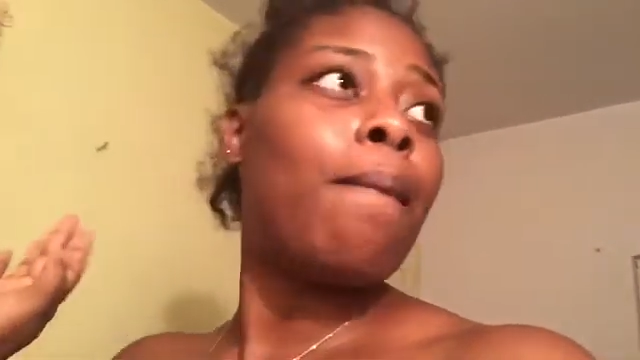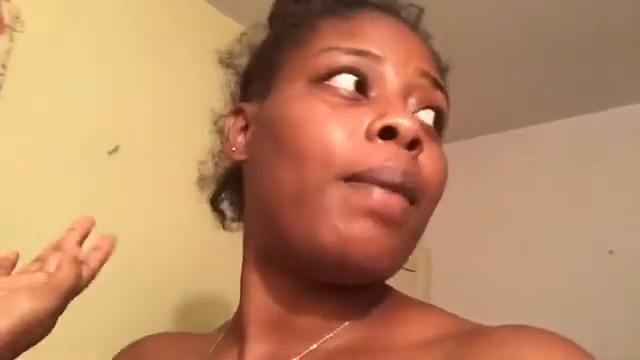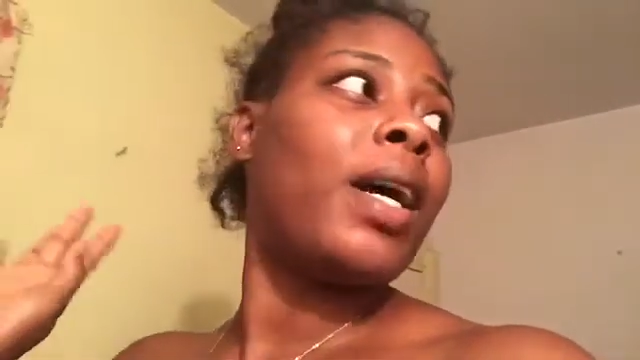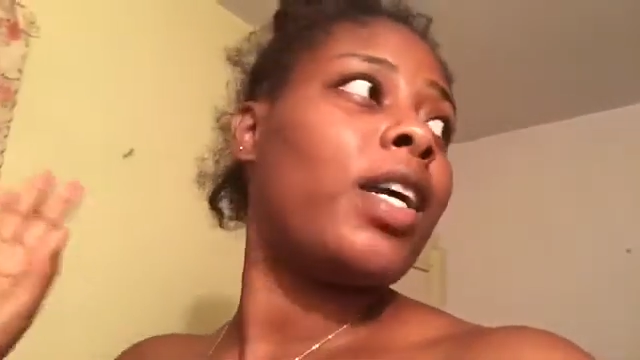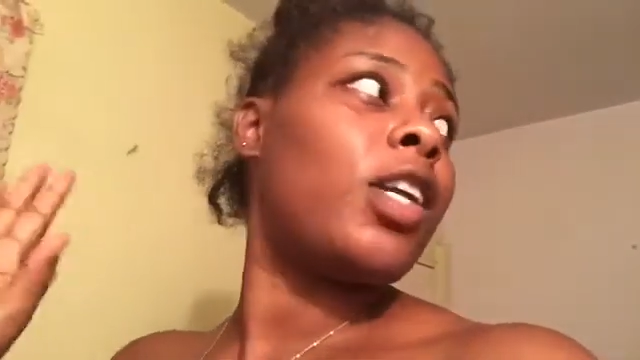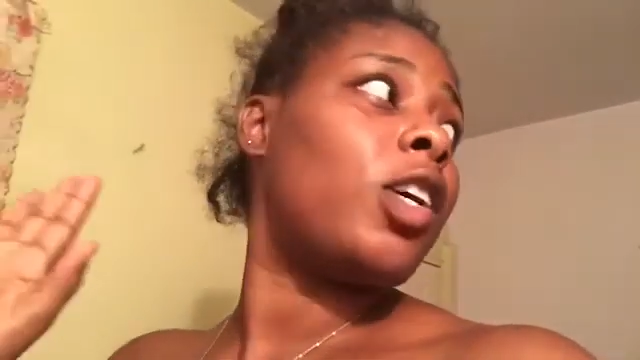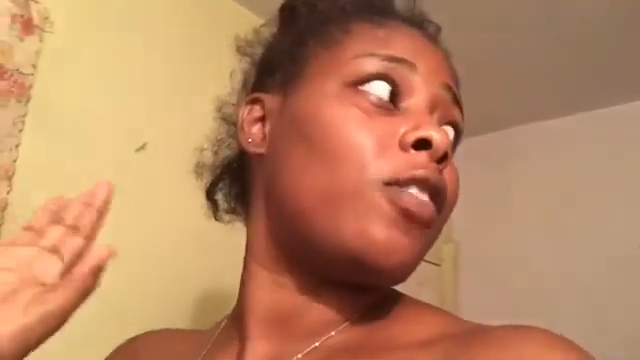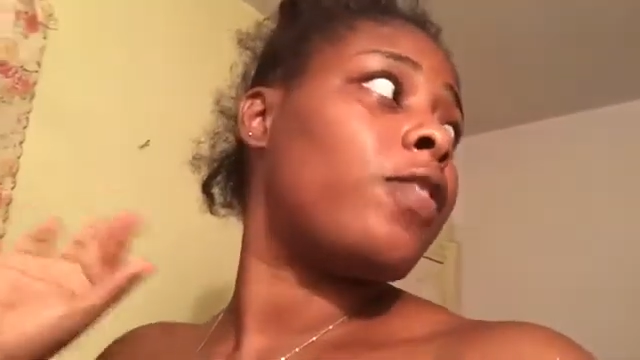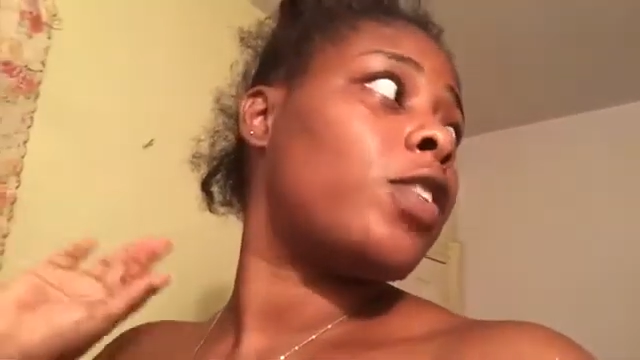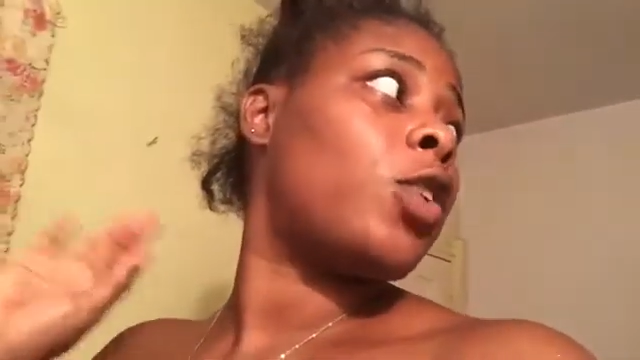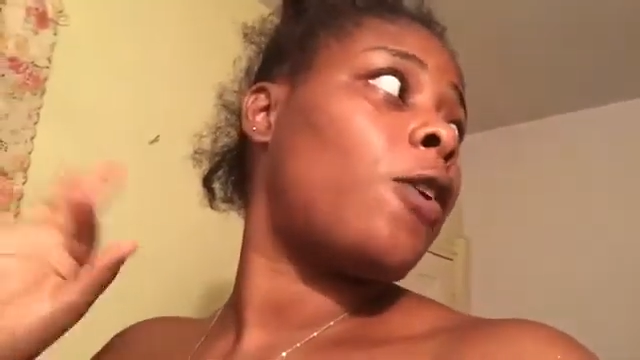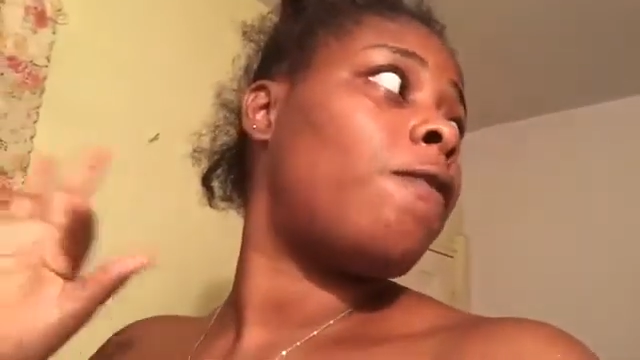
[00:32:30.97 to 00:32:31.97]
pack enough
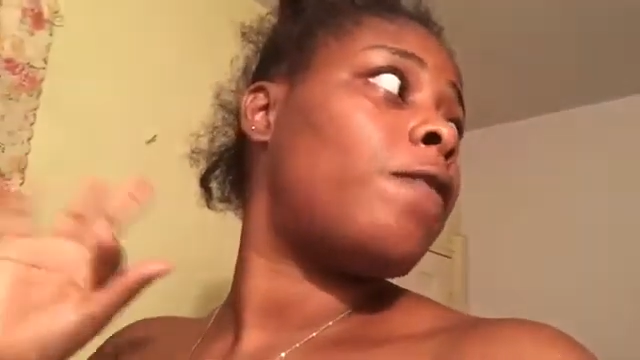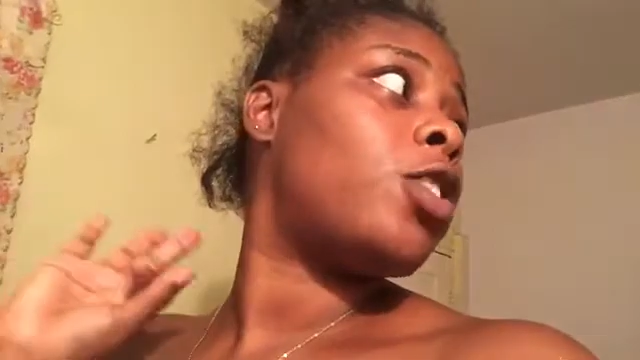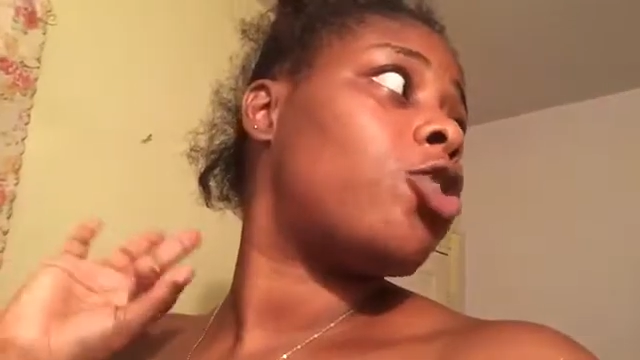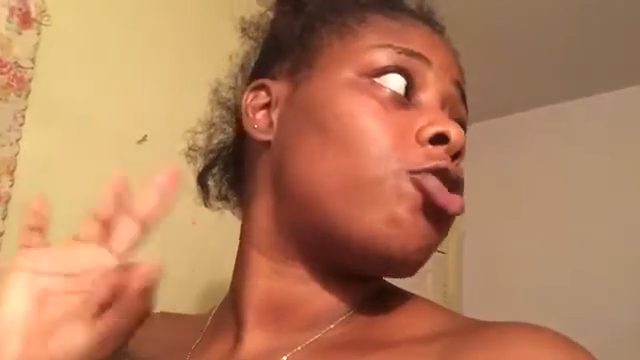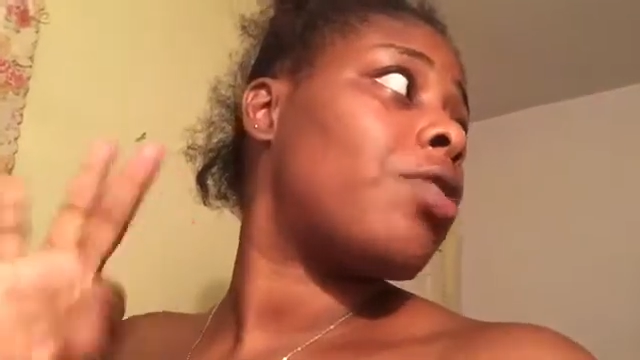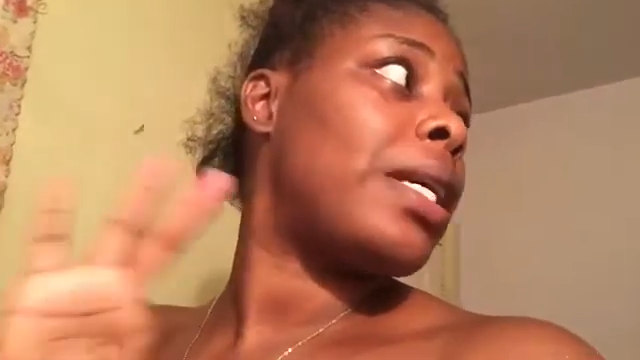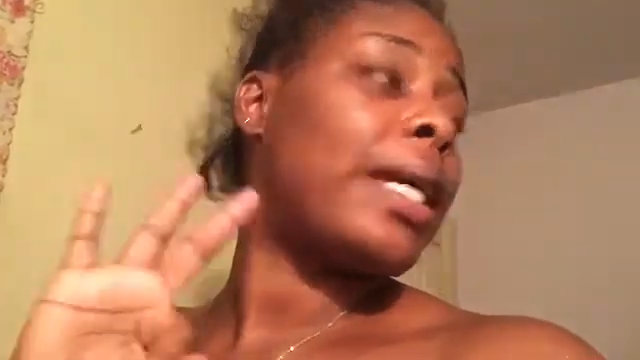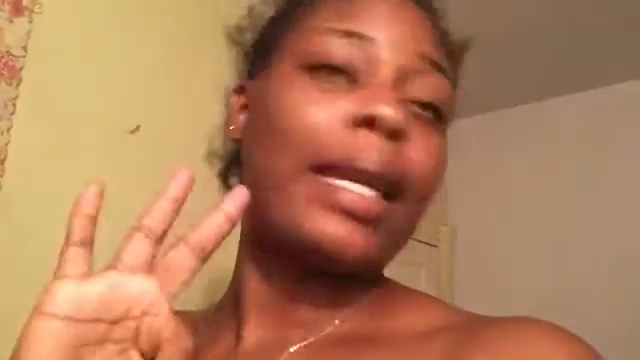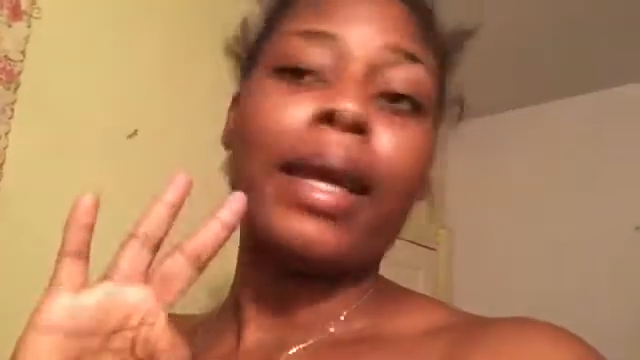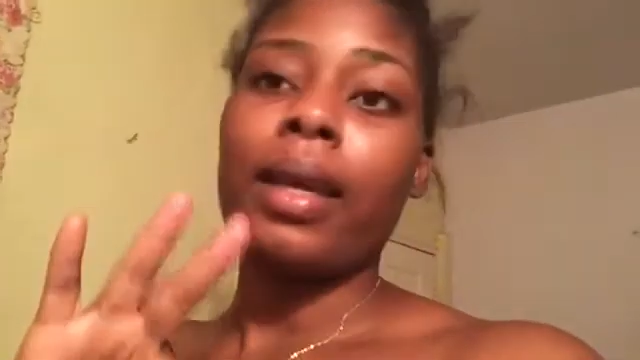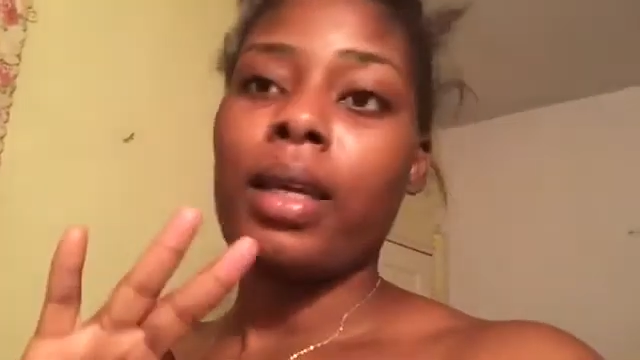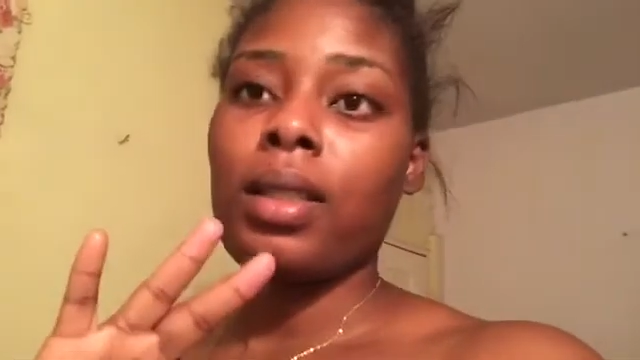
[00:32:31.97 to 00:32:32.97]
stuff for 3
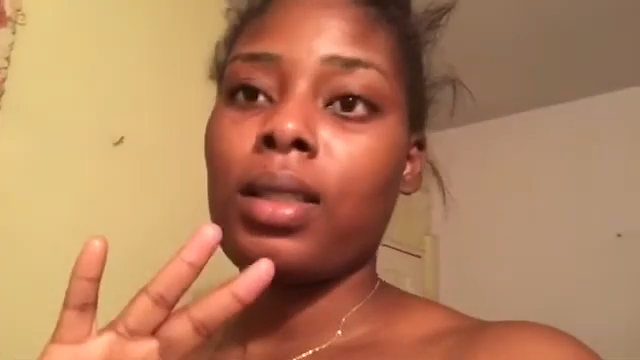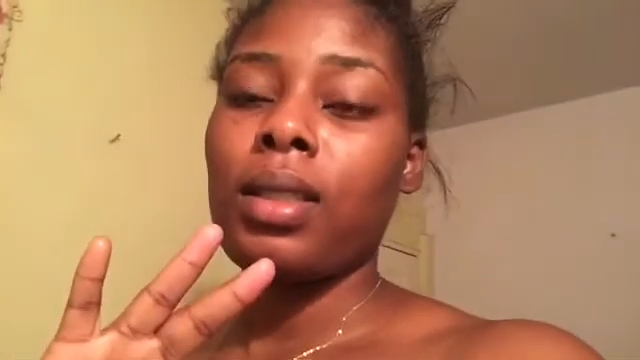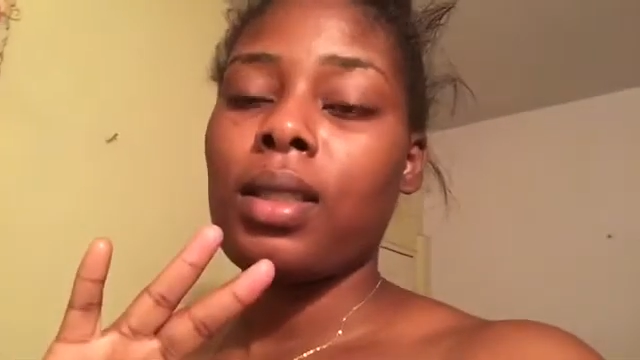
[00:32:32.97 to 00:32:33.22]
clients